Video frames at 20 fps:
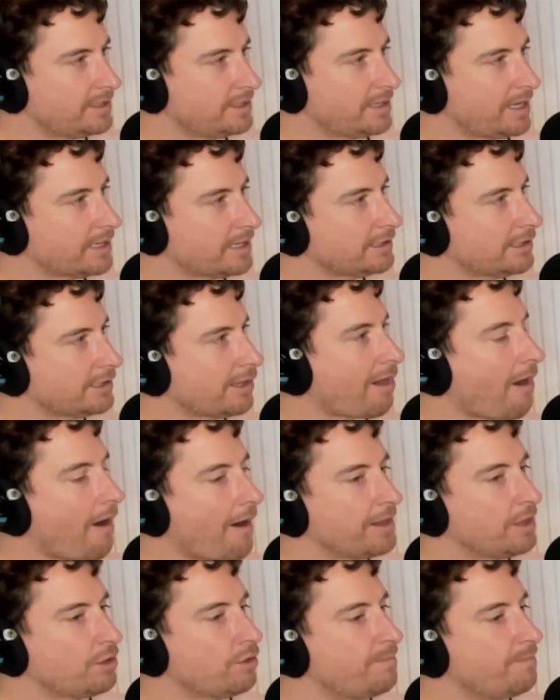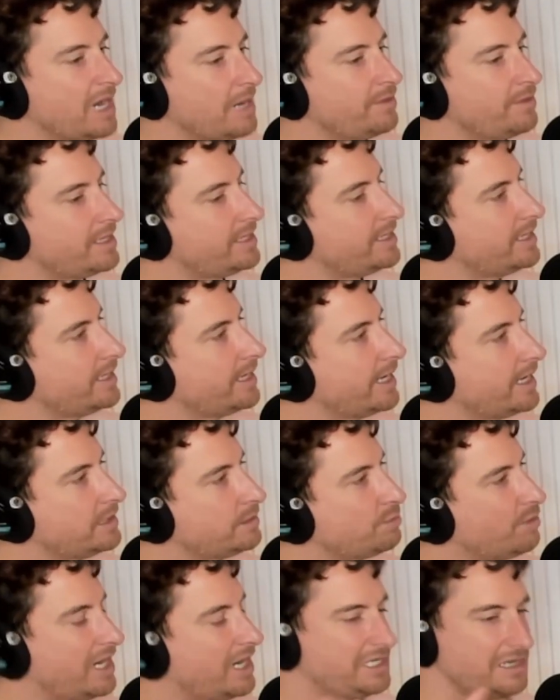like a little baby that didn't get his
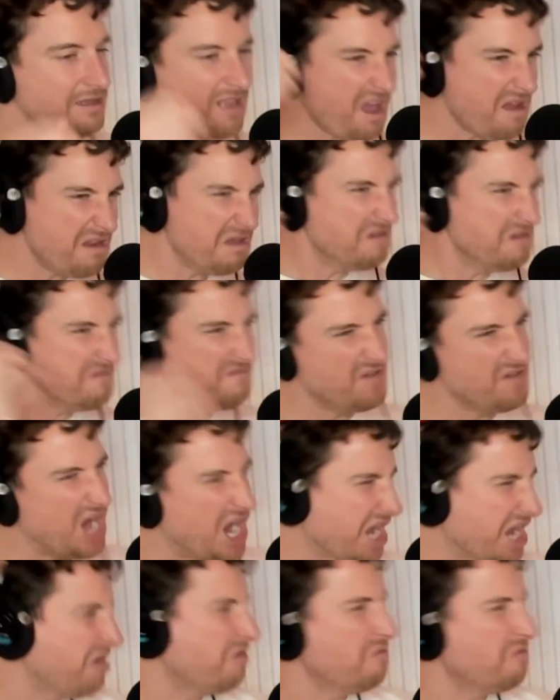way. It's like, I don't fucking